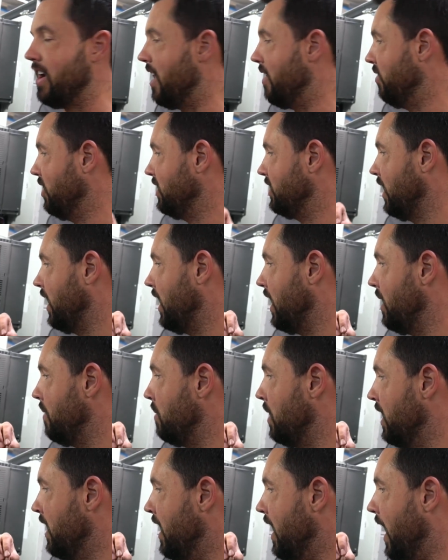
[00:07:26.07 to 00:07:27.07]
Every
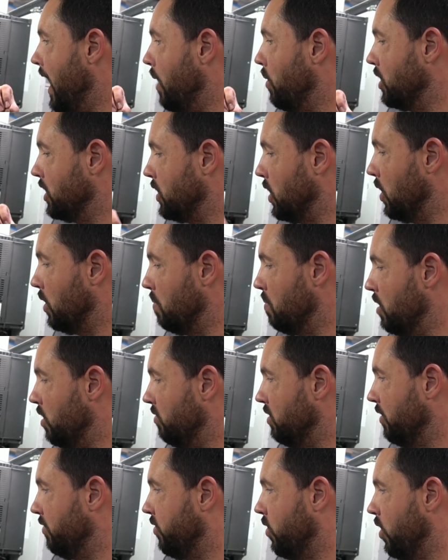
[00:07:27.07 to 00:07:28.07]
time I would go to move
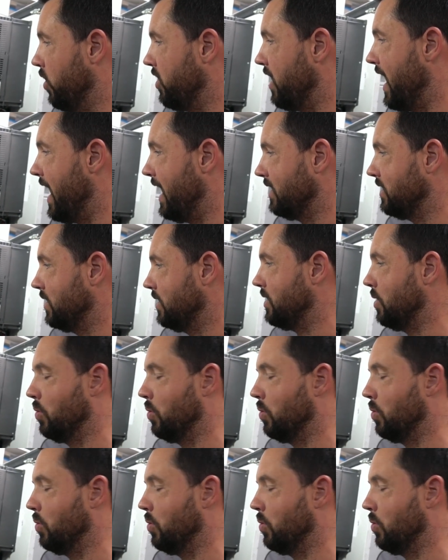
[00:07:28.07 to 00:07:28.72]
the 4th axis,